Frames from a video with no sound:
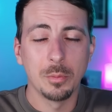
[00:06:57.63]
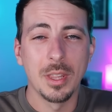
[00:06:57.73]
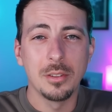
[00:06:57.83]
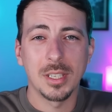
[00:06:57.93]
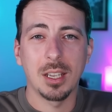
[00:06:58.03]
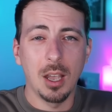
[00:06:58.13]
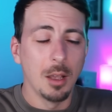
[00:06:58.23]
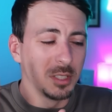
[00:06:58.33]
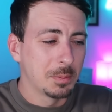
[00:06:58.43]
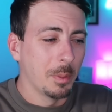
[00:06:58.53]
but then there's like
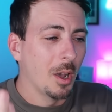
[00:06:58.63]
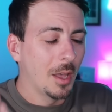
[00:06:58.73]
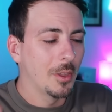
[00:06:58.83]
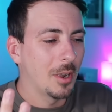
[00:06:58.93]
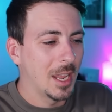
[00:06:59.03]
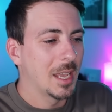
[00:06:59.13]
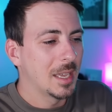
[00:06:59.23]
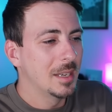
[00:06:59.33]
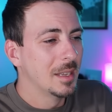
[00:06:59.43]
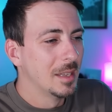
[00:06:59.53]
a spot on their
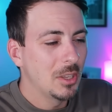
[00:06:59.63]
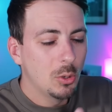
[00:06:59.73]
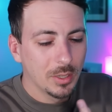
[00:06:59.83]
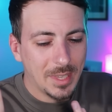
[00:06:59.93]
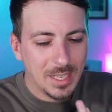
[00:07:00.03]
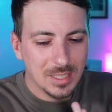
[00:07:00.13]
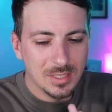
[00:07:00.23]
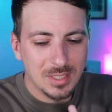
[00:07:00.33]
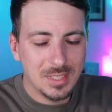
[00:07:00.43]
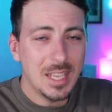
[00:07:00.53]
head that you can like
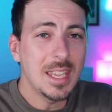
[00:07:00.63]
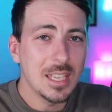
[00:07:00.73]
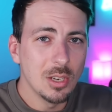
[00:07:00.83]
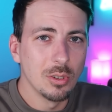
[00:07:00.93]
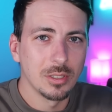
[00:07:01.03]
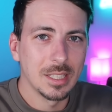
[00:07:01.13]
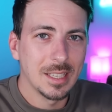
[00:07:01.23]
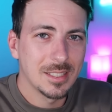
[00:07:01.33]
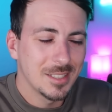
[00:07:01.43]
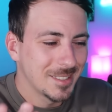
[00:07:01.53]
see usually
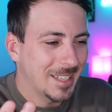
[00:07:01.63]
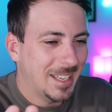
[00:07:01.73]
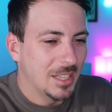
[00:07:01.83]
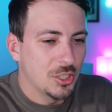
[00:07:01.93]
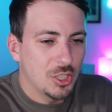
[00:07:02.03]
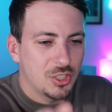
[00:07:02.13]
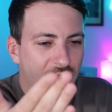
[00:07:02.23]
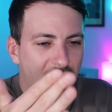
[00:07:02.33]
that's just like, it's just